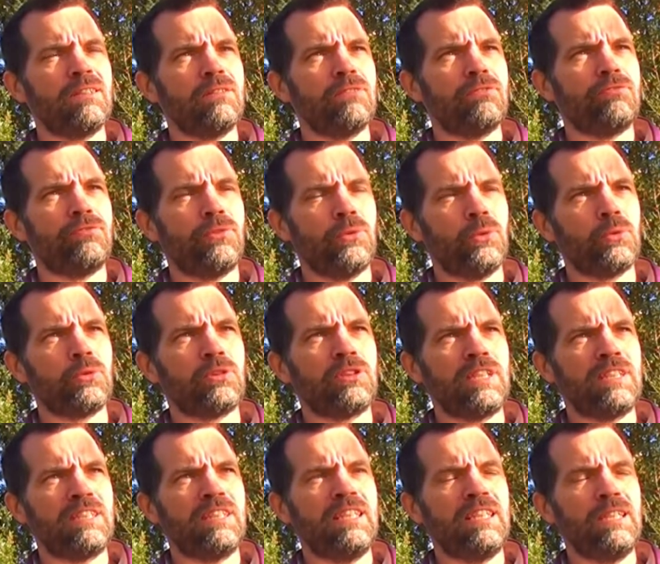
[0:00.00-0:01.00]
thought
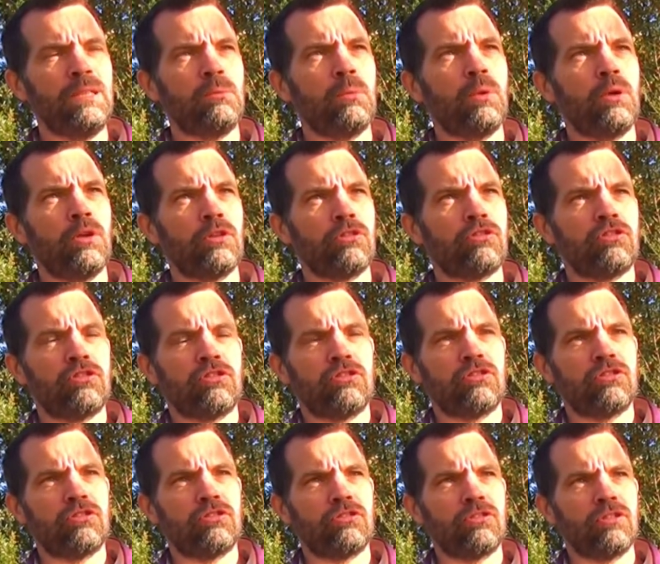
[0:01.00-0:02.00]
that he
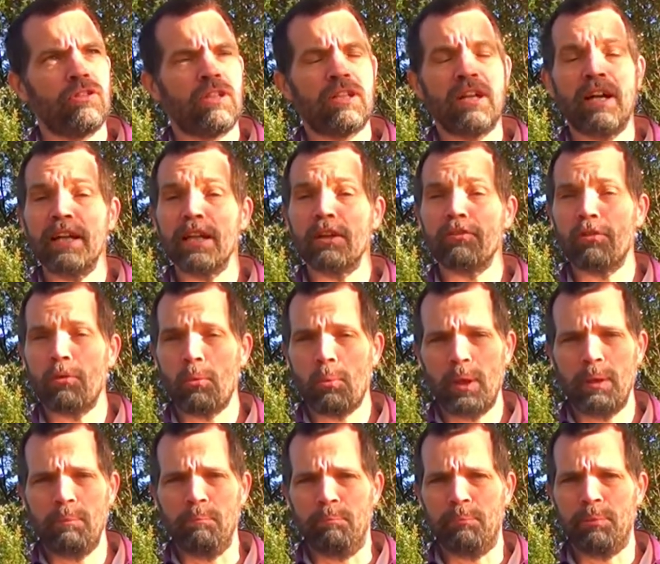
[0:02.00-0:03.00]
was a kind of a
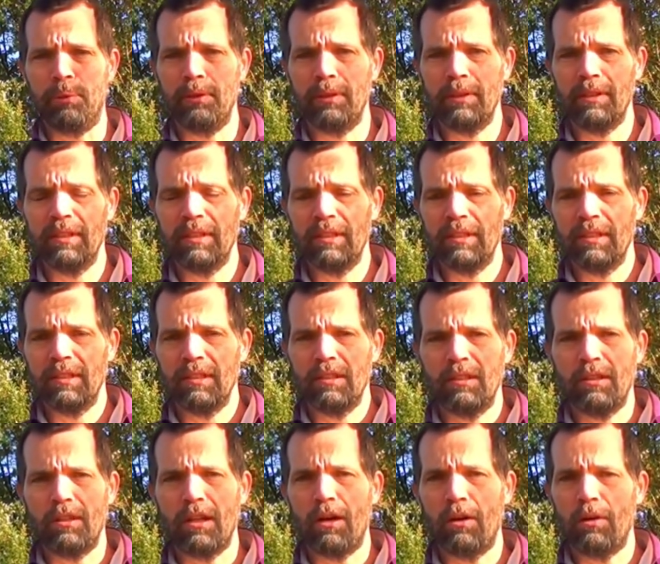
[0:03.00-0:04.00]
wimp.
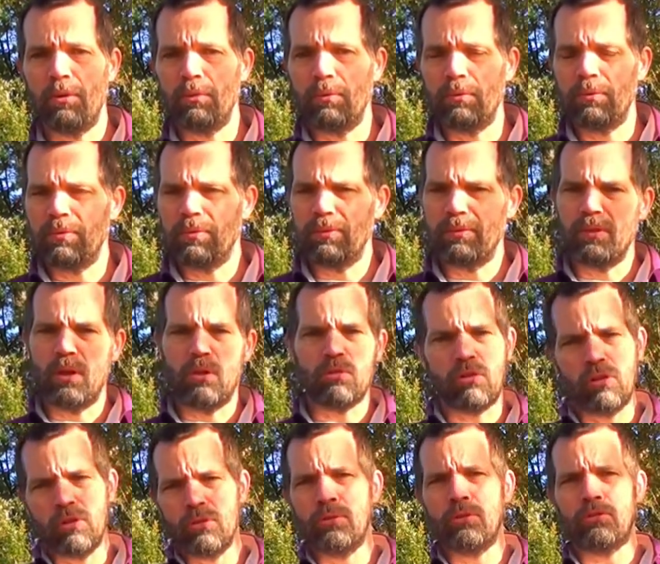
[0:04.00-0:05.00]
You know, those
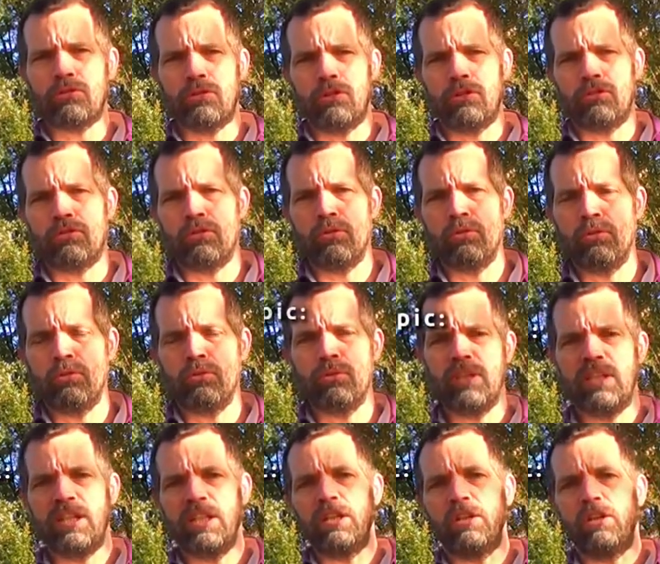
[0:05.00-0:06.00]
losers who
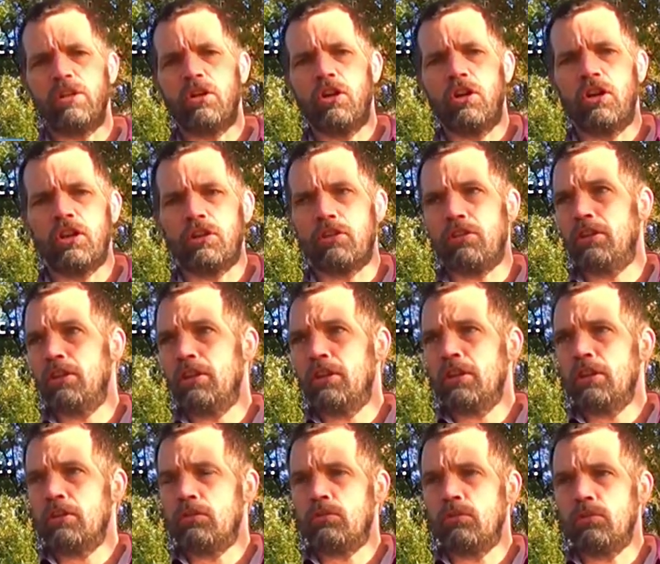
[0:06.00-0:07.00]
need a God
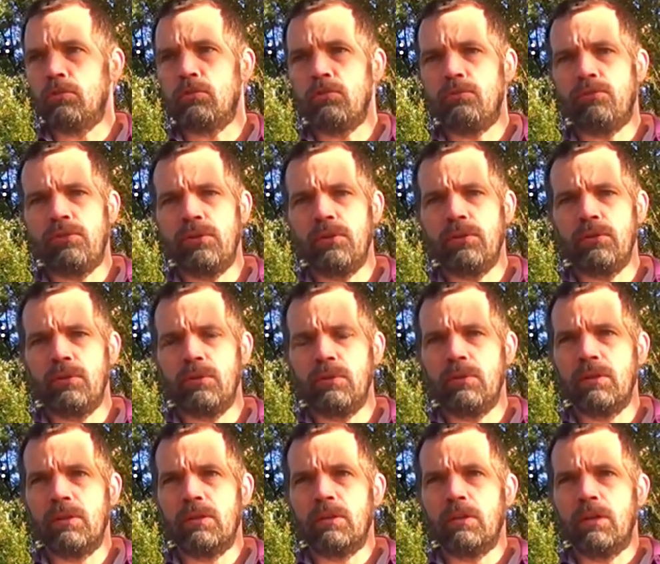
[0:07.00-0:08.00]
to
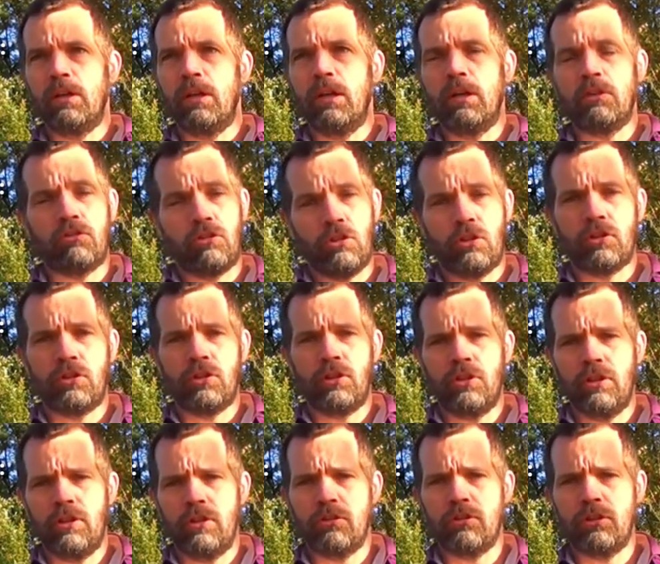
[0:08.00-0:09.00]
feel
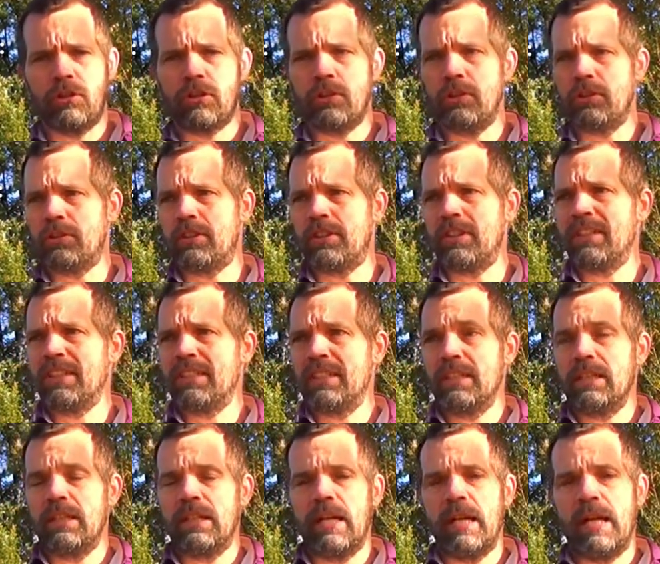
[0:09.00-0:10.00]
secure.
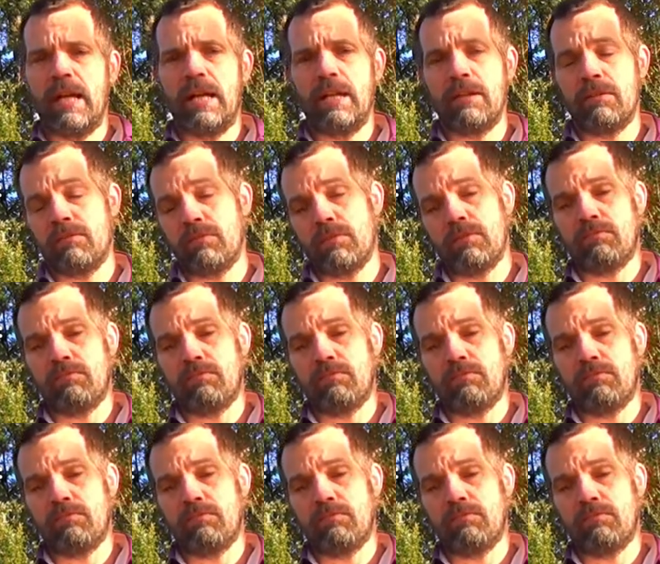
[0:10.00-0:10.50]
And